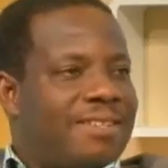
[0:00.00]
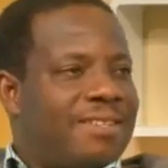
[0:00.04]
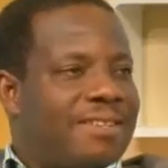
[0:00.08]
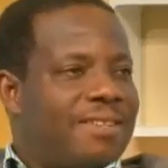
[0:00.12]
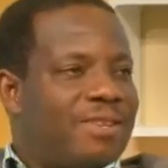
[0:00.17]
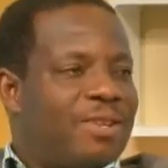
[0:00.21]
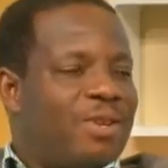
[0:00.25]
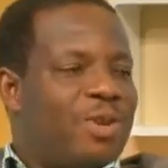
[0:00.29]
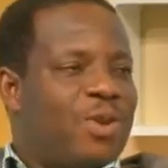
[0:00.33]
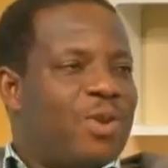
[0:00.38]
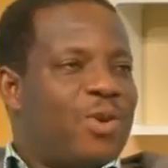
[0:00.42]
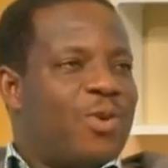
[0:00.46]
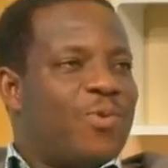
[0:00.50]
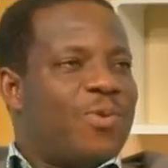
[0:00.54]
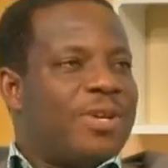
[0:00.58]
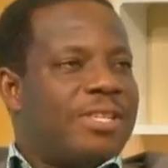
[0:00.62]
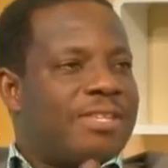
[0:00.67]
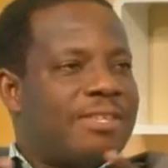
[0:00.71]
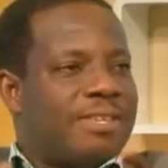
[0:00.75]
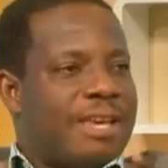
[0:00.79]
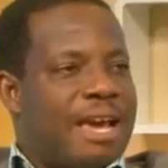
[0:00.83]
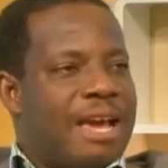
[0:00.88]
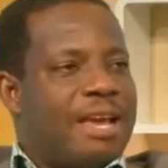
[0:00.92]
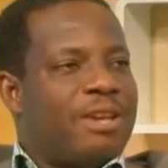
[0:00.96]
You know, we
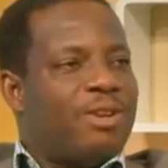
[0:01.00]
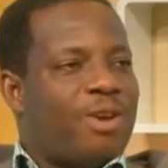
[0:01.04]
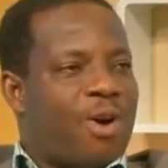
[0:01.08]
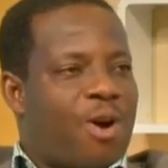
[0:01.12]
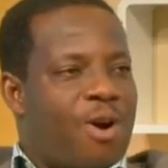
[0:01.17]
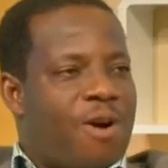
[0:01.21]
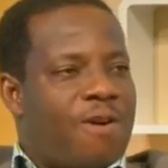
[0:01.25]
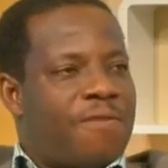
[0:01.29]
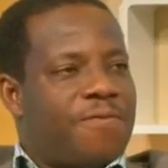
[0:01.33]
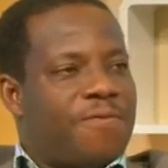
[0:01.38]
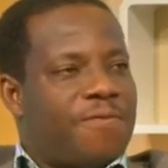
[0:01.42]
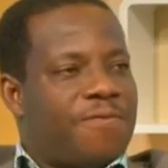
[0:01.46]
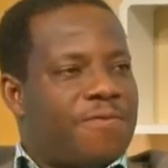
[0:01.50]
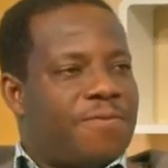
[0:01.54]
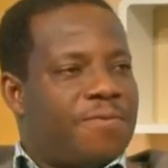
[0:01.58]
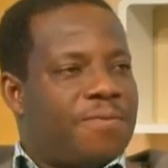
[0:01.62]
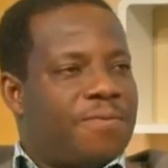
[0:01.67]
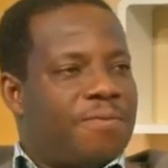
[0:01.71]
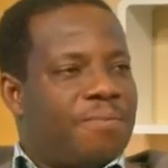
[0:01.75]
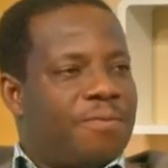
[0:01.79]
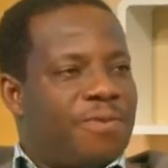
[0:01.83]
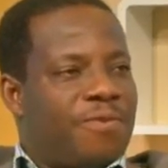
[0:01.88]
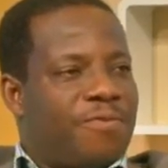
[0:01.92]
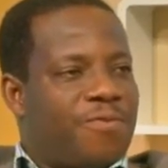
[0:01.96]
signed off
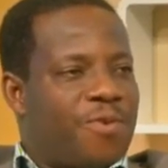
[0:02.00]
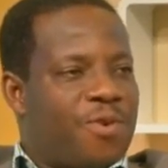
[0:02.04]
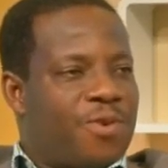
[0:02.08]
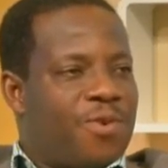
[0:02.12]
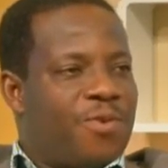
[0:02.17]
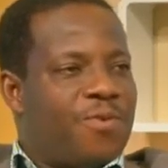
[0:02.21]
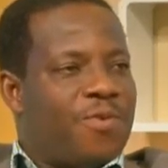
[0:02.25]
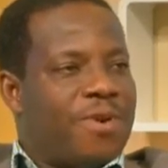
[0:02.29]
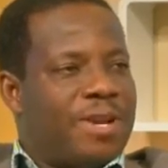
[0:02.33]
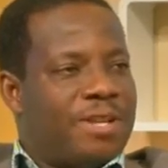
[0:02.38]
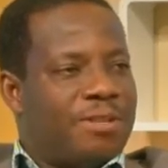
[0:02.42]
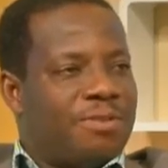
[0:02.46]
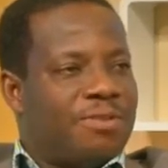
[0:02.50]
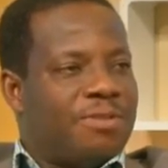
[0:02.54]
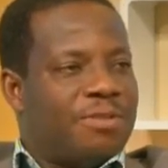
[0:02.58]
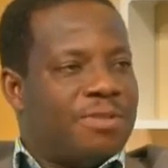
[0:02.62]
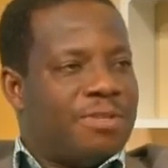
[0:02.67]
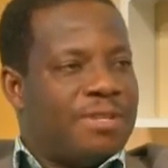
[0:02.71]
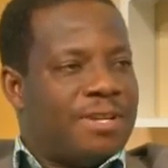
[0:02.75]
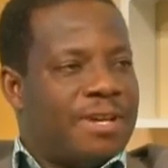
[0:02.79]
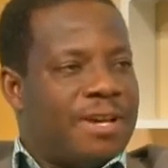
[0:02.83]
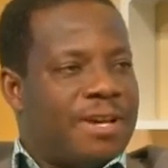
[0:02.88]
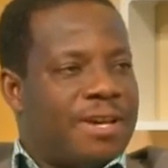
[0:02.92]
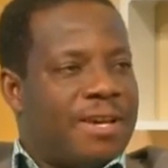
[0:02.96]
before you went to
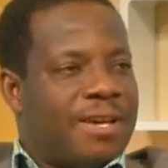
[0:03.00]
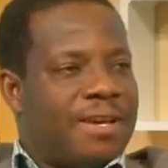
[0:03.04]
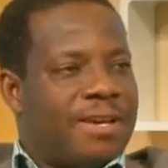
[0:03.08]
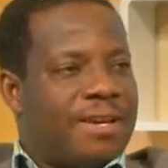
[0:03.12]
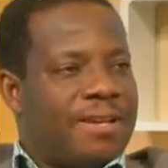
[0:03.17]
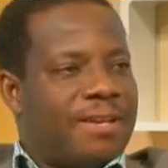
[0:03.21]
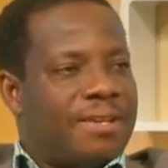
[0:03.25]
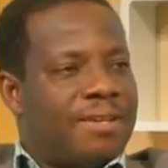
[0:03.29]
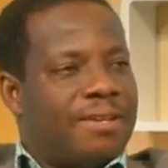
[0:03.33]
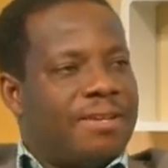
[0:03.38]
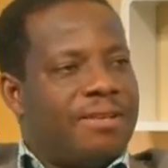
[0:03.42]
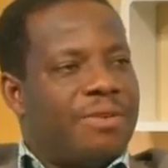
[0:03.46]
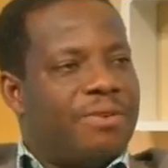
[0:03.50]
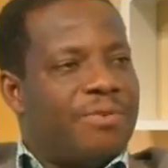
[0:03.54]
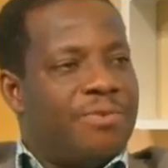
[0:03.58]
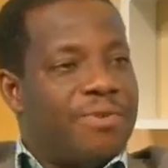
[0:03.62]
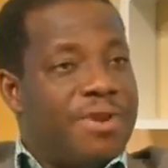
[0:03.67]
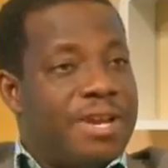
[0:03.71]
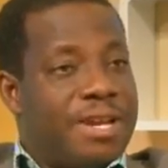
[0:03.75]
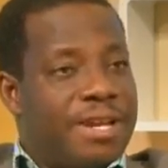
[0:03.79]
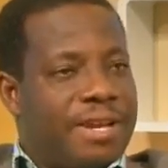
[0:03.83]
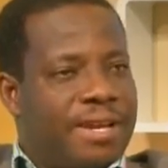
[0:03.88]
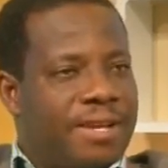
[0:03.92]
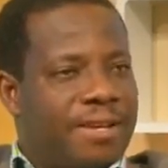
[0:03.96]
the
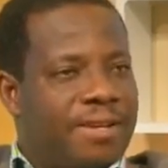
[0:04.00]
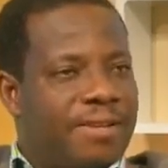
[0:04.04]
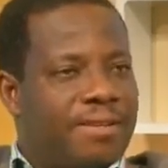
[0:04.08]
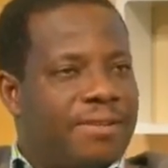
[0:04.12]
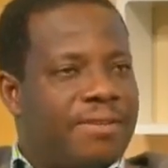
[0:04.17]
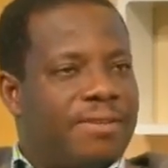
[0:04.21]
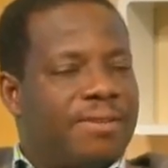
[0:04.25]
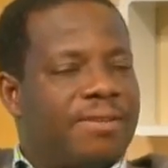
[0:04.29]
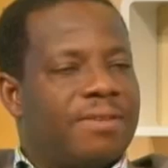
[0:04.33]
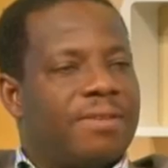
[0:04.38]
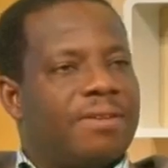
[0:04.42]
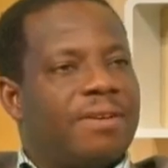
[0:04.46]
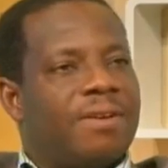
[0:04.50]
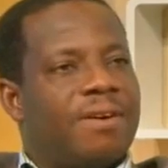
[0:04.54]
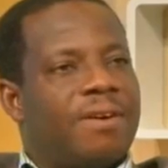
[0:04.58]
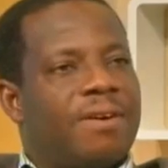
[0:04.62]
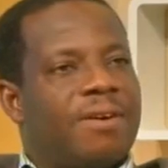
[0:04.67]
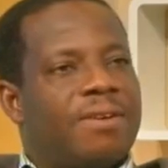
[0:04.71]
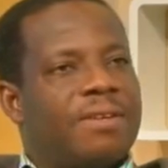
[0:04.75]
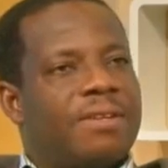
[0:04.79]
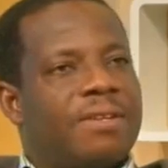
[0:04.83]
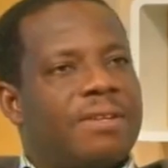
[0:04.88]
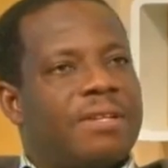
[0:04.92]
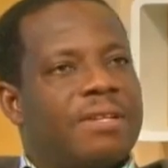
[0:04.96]
reading
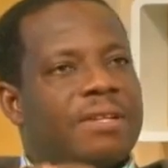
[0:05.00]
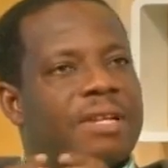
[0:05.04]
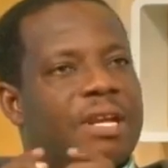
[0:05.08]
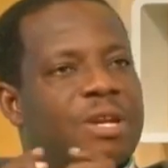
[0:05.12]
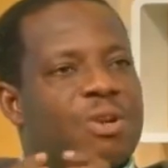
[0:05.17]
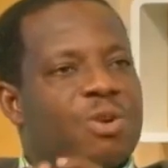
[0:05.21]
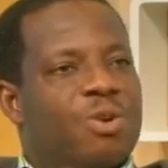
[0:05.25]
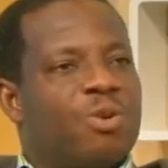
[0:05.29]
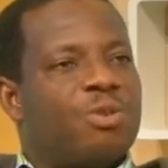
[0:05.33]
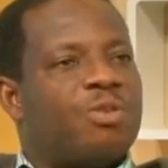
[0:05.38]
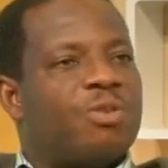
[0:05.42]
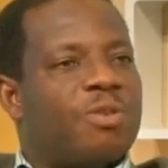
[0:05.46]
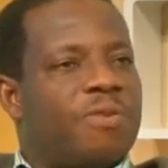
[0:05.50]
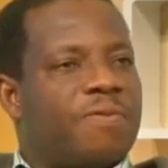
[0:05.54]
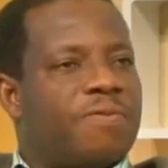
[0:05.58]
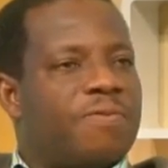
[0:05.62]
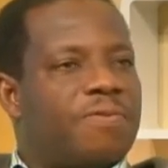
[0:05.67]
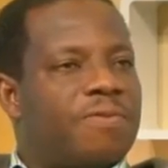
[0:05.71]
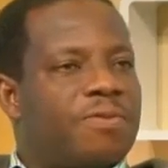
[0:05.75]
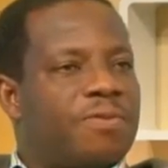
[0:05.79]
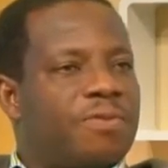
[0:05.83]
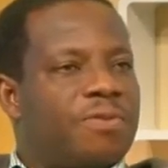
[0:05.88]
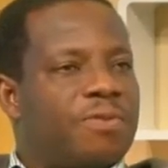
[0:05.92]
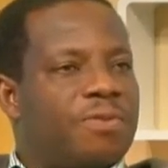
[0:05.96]
on the note of
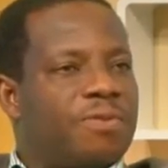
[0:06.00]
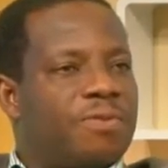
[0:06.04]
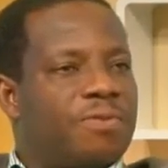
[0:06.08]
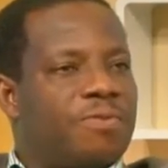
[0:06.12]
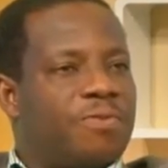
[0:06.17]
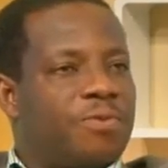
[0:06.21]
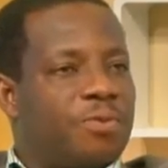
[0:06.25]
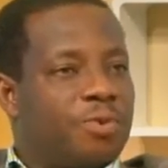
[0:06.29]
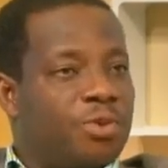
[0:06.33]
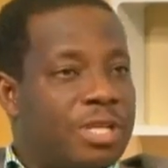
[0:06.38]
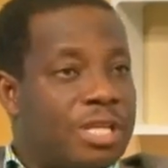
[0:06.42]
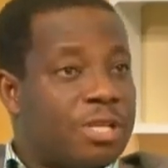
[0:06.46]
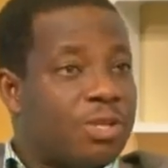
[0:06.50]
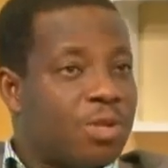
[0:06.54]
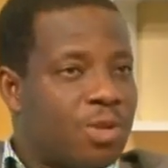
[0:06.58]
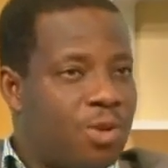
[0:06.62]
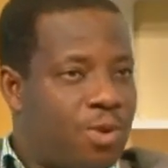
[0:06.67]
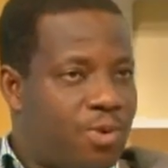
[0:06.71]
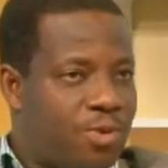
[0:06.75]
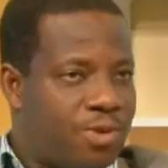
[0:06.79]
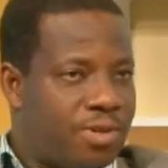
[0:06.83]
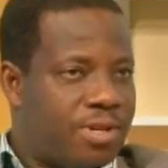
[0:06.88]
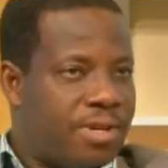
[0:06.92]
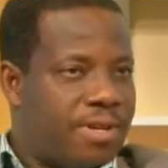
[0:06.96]
full
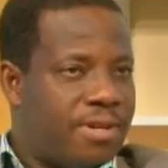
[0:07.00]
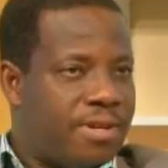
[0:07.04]
disclosure.